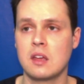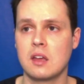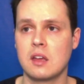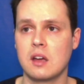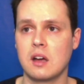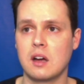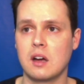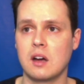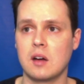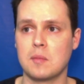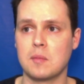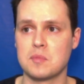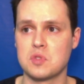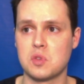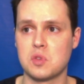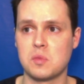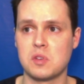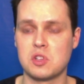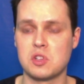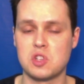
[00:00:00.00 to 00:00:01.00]
So I'm
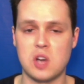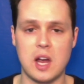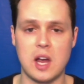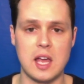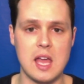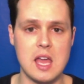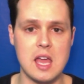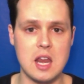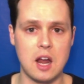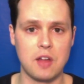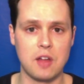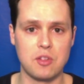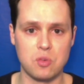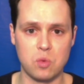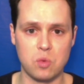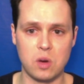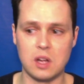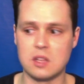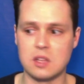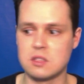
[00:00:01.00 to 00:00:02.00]
going to try 8 other
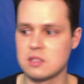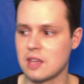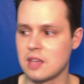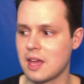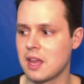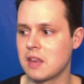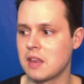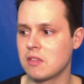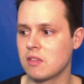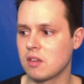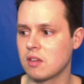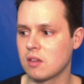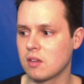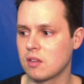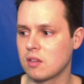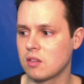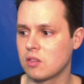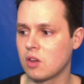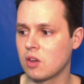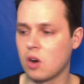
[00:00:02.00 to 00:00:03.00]
ones, and
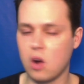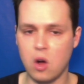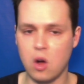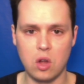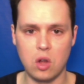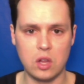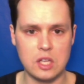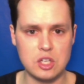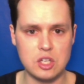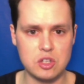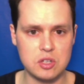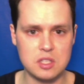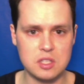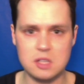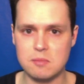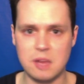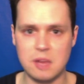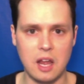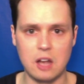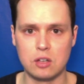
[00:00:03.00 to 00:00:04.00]
they're all
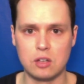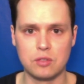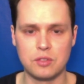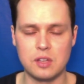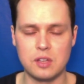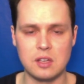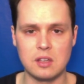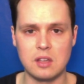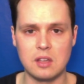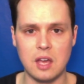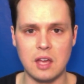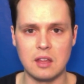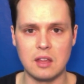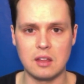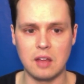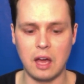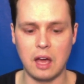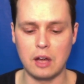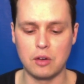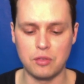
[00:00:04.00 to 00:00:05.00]
interesting, but I don't
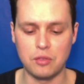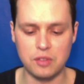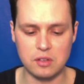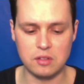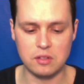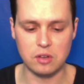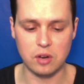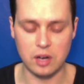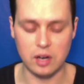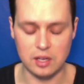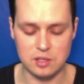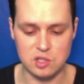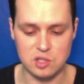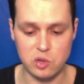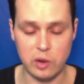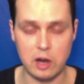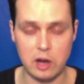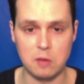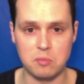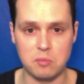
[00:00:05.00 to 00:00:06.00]
think they're as
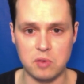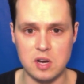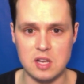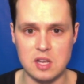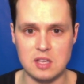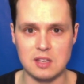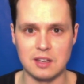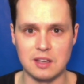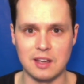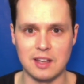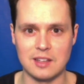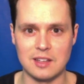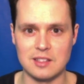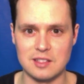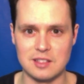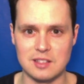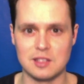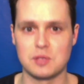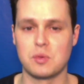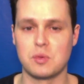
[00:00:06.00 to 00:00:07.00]
groundbreaking
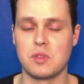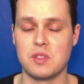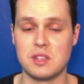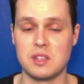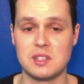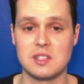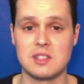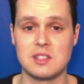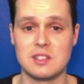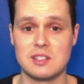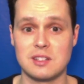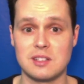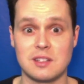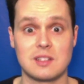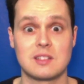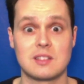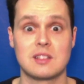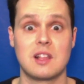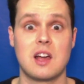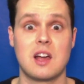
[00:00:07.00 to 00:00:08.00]
as this one. This is
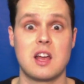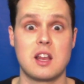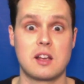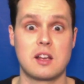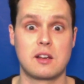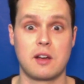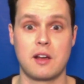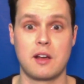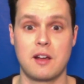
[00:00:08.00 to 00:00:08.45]
just like